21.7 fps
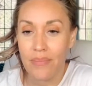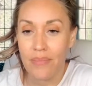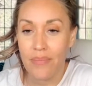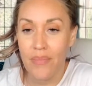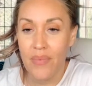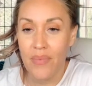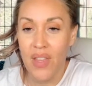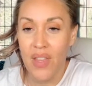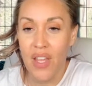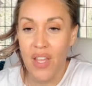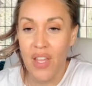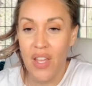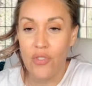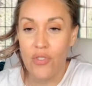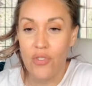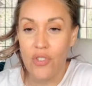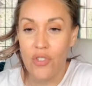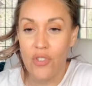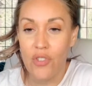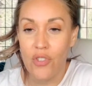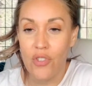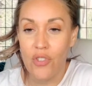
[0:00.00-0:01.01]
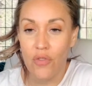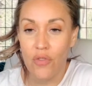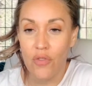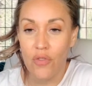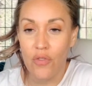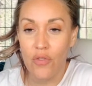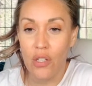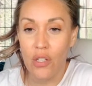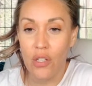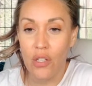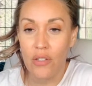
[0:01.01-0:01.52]
Thank you so much for all of
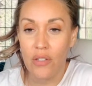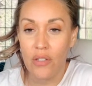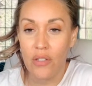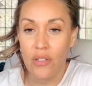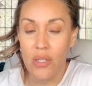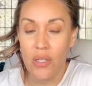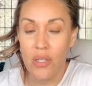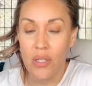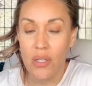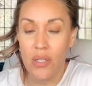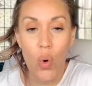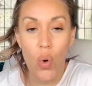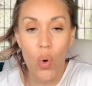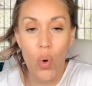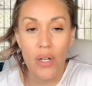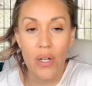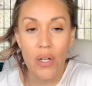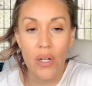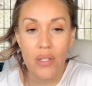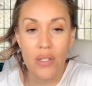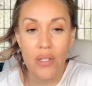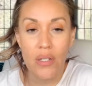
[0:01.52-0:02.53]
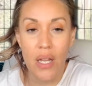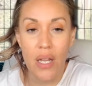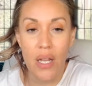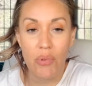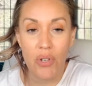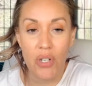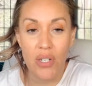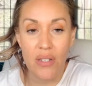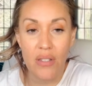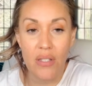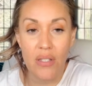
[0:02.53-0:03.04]
your support and
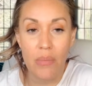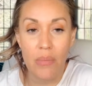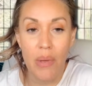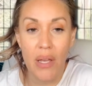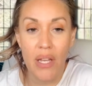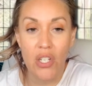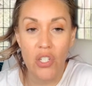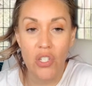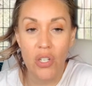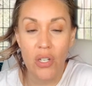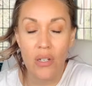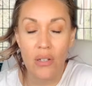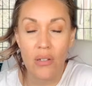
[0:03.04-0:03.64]
participation.